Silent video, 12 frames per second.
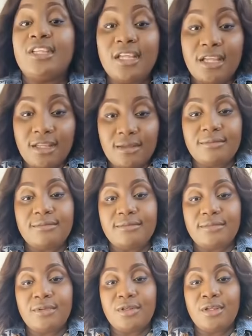yeah
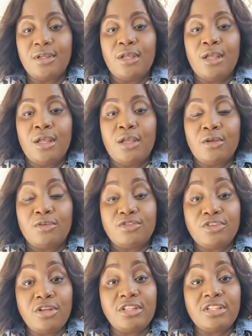
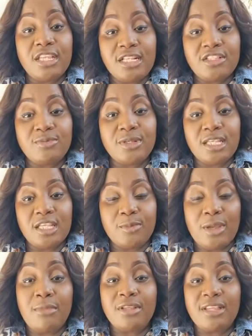certain things me
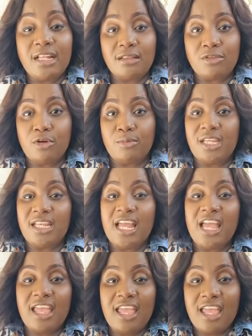keep I'm gonna tell you something in
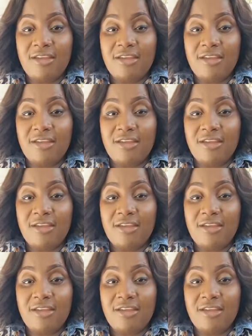a